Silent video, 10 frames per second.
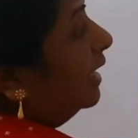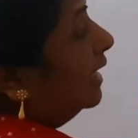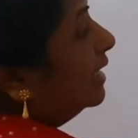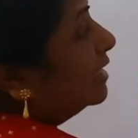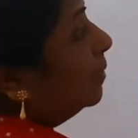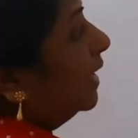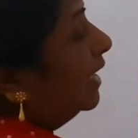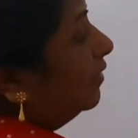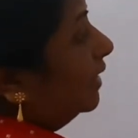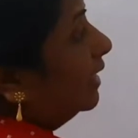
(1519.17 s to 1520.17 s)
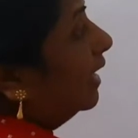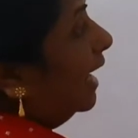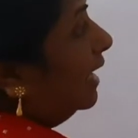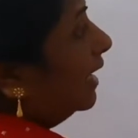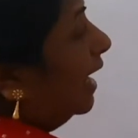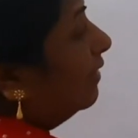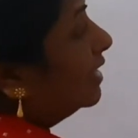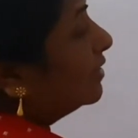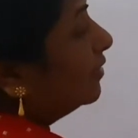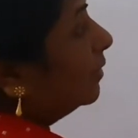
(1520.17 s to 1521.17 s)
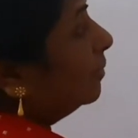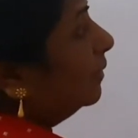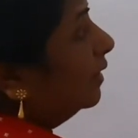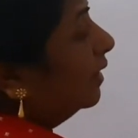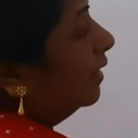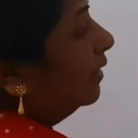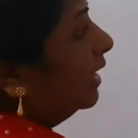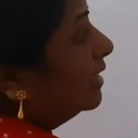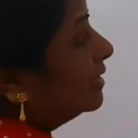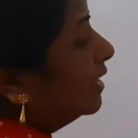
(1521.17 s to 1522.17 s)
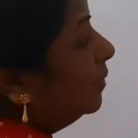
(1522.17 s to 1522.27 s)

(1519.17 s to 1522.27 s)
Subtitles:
it is bending. When the light travels from denser